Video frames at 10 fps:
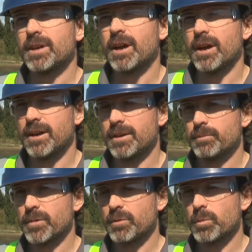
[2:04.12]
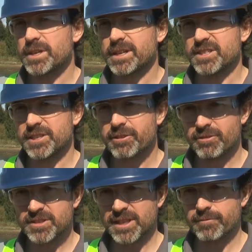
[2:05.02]
um, we could actually
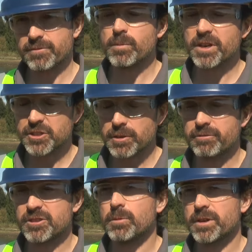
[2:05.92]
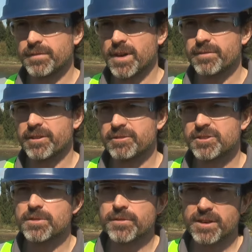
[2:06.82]
increase the level from 1 in 200 to 1 in 500.
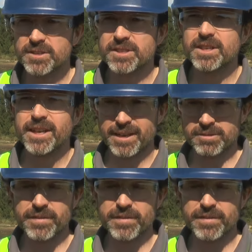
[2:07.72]
So for us, it was a